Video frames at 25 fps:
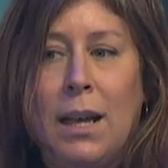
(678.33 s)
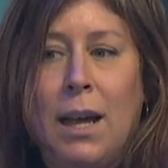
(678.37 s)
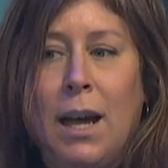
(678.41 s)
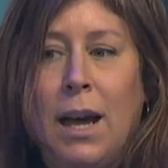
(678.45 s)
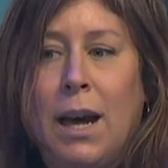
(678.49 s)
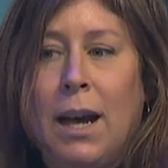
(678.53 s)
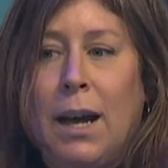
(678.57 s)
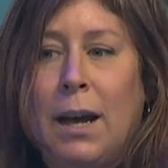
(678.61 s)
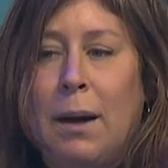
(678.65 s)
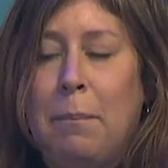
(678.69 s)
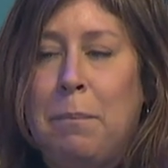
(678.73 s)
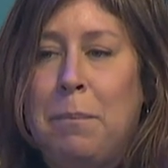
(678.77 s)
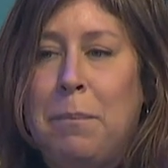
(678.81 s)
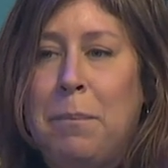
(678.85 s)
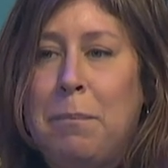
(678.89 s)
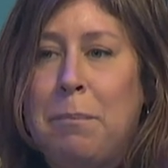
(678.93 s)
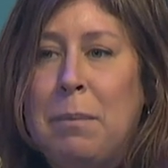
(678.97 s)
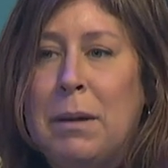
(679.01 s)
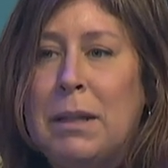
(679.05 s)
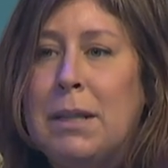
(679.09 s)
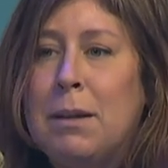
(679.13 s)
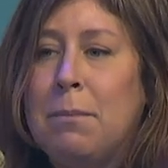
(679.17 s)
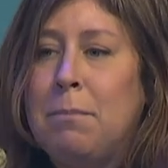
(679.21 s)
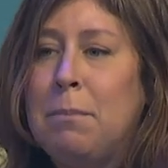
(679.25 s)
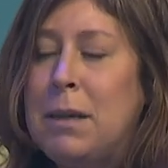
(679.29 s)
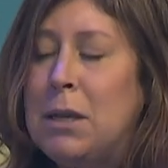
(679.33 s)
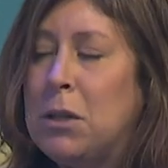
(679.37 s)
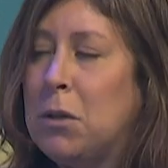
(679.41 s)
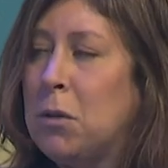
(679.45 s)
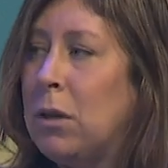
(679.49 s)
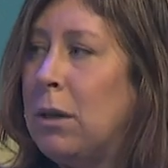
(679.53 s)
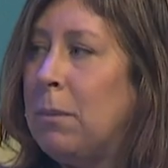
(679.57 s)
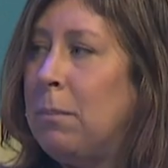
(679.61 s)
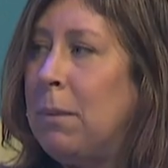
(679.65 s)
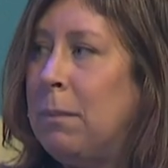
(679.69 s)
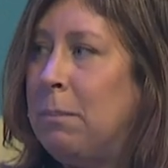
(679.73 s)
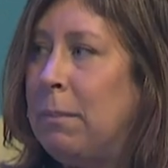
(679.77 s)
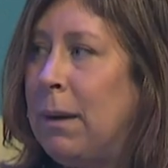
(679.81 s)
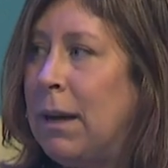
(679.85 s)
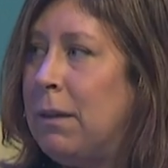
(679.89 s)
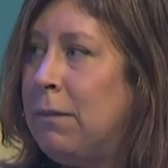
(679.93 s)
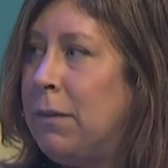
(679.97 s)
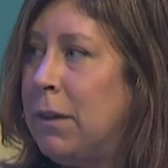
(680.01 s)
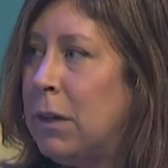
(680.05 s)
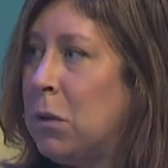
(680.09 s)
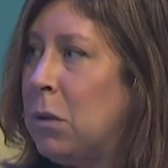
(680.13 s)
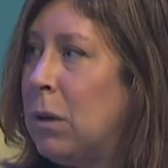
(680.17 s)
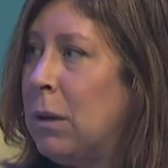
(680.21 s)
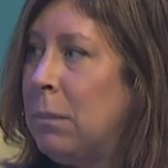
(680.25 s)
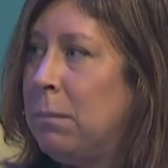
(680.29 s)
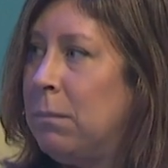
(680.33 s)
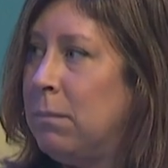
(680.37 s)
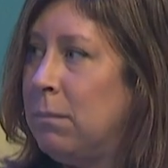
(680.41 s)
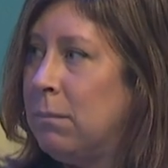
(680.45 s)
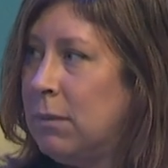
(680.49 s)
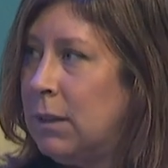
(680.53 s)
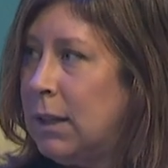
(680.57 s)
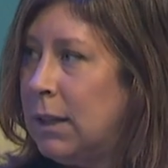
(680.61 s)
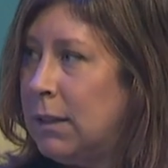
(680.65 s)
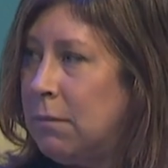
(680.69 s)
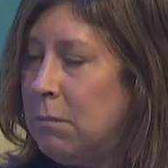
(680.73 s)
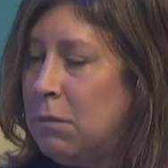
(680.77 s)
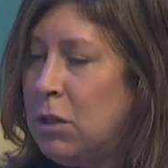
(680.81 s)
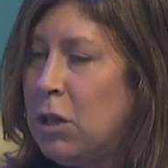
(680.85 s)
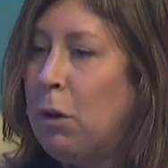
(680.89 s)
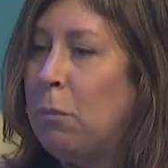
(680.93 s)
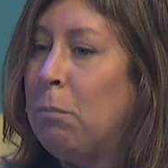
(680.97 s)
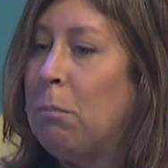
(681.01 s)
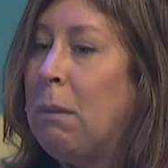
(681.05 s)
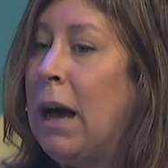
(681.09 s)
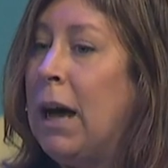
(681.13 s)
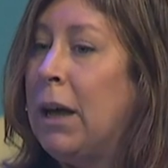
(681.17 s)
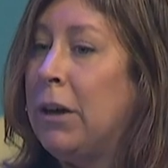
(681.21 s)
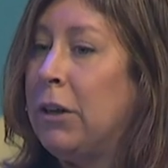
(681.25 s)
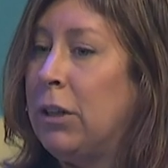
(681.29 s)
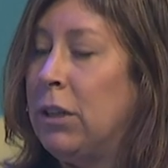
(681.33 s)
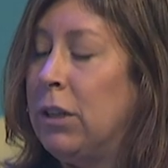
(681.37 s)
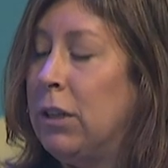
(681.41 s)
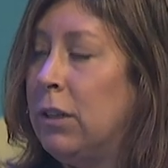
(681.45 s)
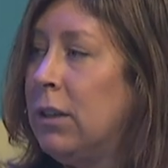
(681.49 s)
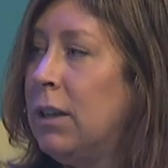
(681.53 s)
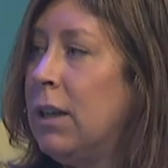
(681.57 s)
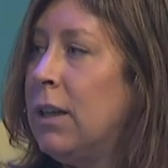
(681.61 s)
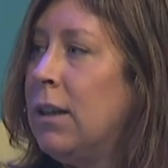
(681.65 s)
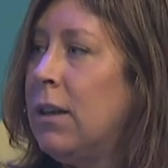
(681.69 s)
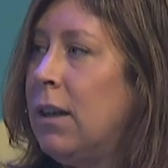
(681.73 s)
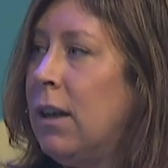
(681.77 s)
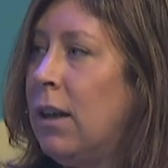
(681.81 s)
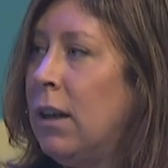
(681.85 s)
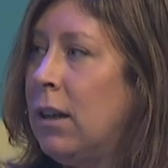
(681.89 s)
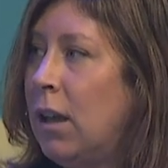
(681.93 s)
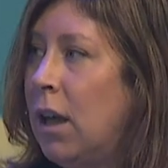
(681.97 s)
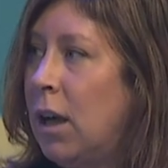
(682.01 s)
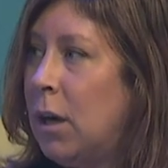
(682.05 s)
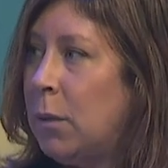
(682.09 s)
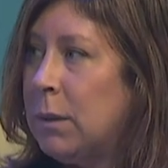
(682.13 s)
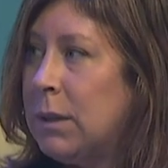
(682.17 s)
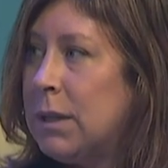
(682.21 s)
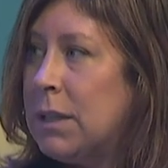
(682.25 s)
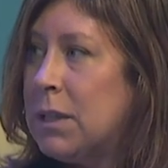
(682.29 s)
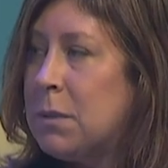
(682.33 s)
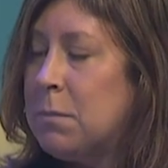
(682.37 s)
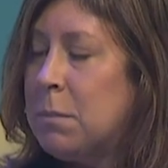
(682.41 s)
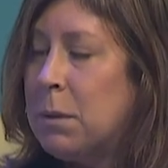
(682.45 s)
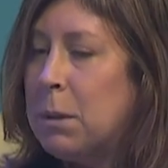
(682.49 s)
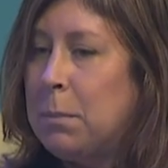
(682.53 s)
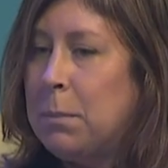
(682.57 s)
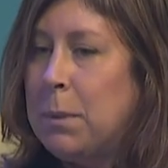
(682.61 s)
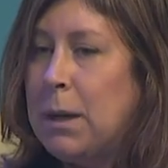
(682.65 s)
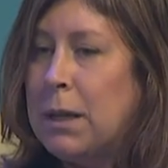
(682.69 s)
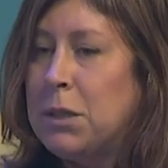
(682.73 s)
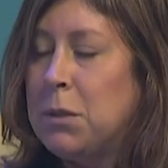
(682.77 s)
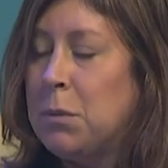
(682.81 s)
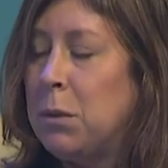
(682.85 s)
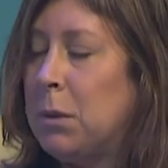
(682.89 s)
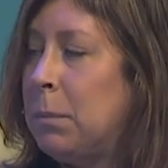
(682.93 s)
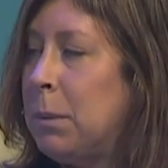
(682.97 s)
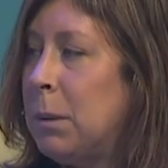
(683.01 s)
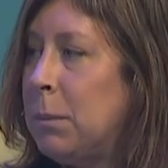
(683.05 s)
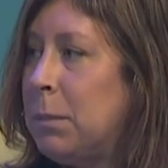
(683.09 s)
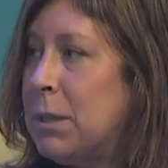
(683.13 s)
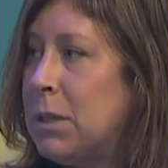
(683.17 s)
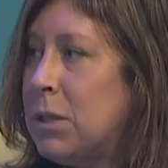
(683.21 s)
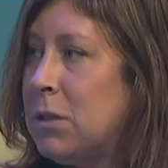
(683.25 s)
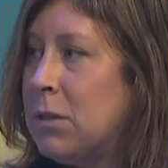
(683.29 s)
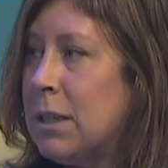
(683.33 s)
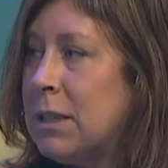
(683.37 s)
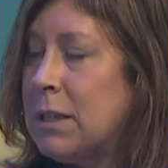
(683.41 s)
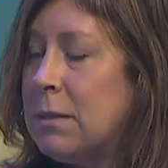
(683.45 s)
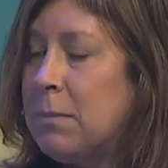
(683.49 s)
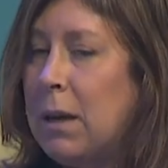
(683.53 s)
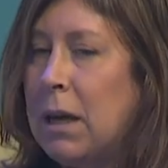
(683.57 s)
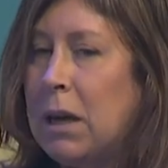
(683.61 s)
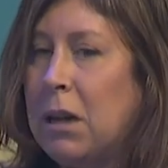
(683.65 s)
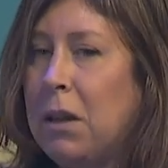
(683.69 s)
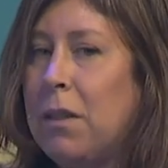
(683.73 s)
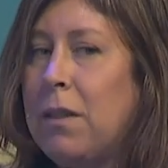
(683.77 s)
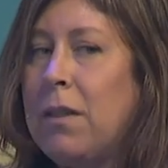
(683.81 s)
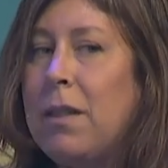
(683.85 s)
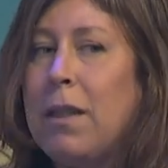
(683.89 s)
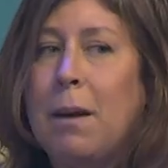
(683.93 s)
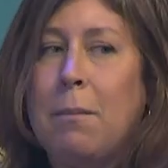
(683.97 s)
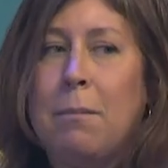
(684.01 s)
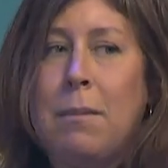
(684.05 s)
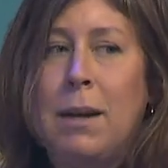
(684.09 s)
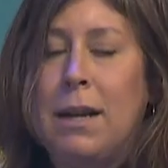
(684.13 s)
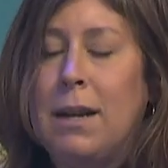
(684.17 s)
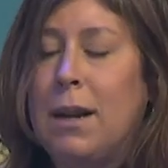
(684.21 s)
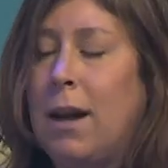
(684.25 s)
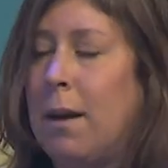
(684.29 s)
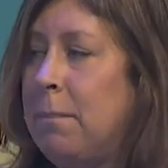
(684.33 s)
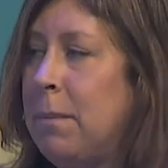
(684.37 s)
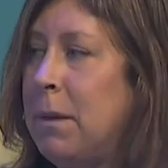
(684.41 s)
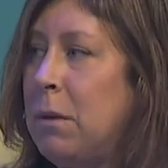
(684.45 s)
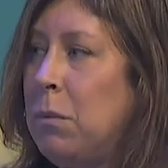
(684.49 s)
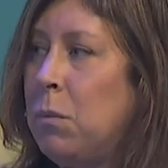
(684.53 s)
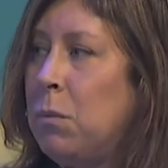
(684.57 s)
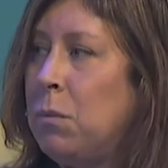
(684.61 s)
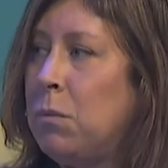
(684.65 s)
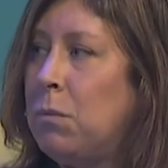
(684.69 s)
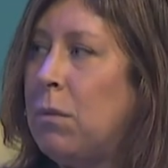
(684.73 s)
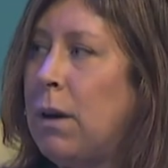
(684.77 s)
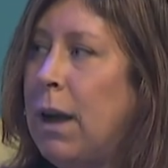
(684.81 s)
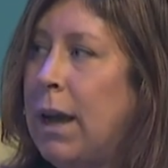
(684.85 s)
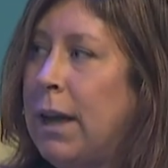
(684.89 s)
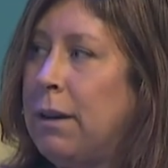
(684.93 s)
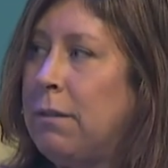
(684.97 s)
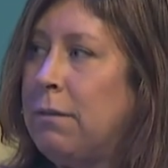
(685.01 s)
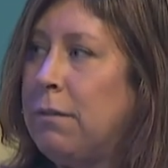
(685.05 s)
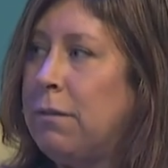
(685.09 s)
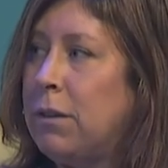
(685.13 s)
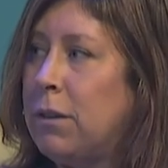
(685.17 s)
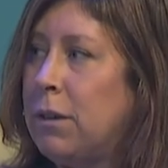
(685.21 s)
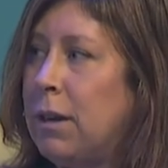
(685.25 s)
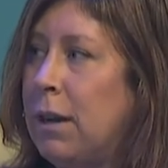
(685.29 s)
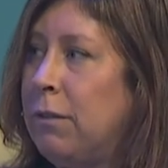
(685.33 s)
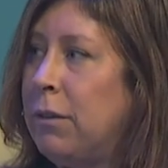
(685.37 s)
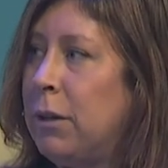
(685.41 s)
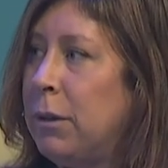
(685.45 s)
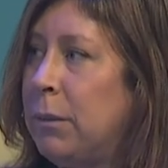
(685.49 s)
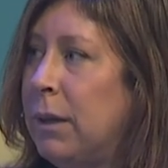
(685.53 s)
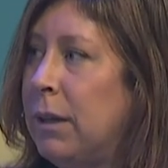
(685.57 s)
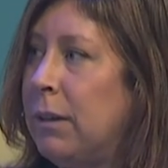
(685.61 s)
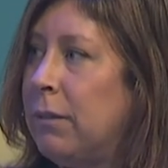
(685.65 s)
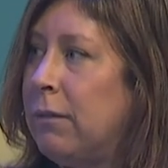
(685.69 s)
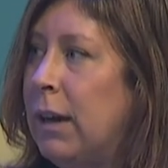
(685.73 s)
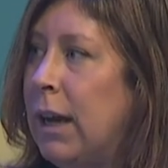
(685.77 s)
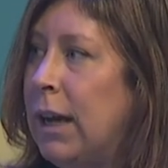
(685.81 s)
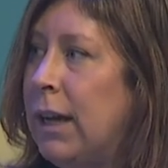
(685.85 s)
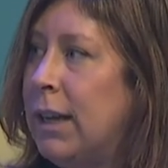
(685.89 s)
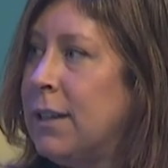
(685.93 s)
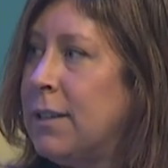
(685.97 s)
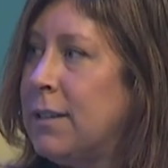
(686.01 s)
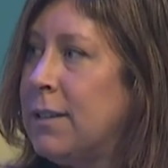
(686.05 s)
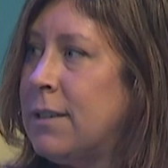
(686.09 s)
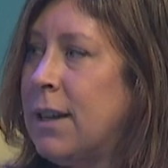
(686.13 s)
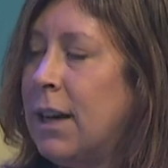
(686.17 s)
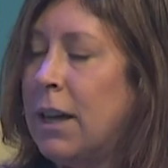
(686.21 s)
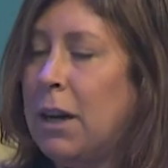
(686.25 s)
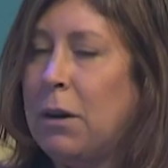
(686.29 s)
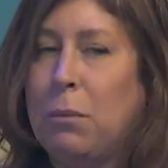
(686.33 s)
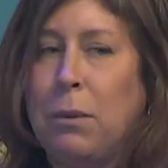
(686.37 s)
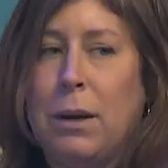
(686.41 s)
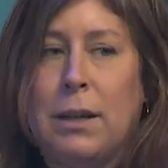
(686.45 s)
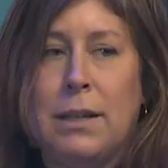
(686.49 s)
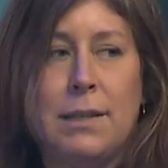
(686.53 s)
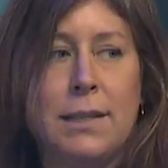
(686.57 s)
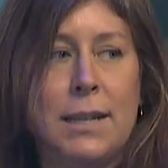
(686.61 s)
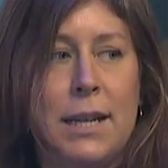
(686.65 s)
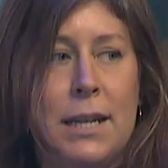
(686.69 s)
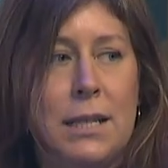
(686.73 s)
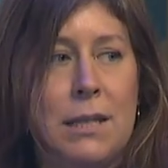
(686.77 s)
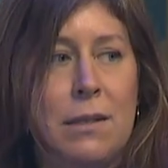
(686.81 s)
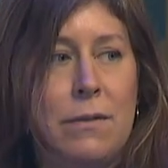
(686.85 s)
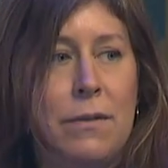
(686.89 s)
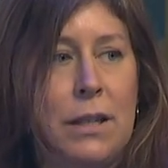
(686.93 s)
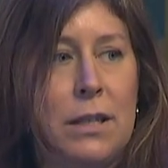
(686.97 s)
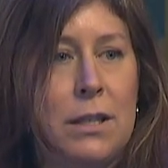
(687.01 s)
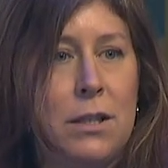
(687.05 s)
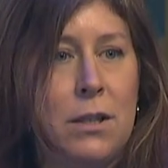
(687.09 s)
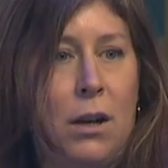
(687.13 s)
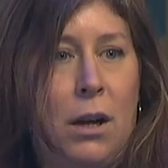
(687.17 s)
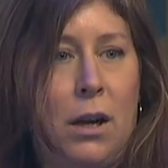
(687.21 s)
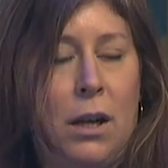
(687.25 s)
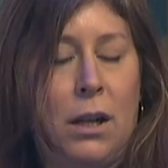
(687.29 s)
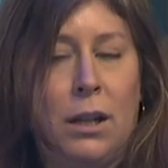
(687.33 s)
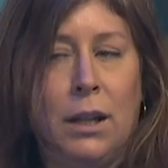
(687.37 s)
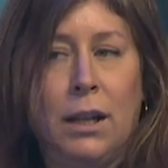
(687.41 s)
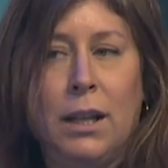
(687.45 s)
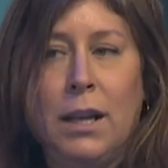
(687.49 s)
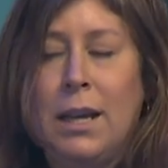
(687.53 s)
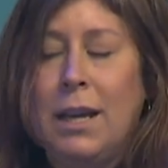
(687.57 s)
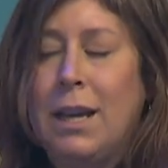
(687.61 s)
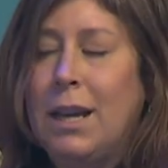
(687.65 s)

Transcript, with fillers: But the B Corp and Benefit Corp model, along with this perpetual purpose trust model, that may not be right for everyone, right? It's not a one-size-fits-all.